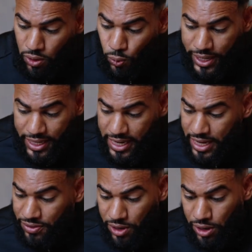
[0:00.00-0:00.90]
We can
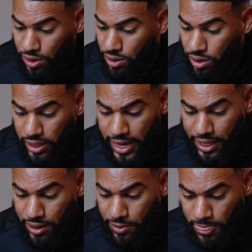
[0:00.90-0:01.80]
either
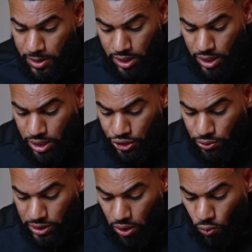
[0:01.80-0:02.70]

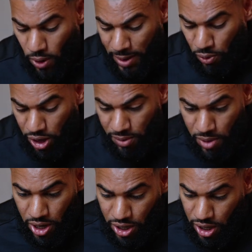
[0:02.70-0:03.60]
use a whiteboard and
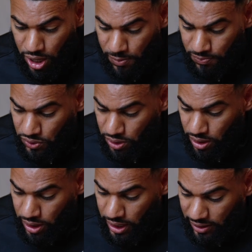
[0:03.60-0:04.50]
marker,
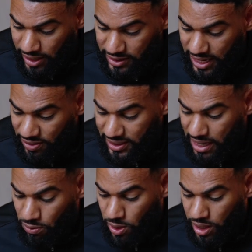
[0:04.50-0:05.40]
and let's say the
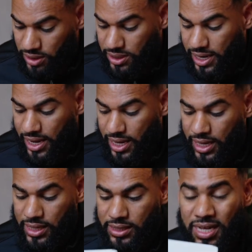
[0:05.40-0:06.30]
sound we're working on today
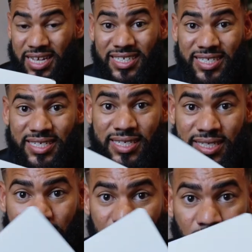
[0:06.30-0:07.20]
is
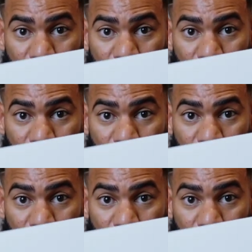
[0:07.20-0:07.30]
S.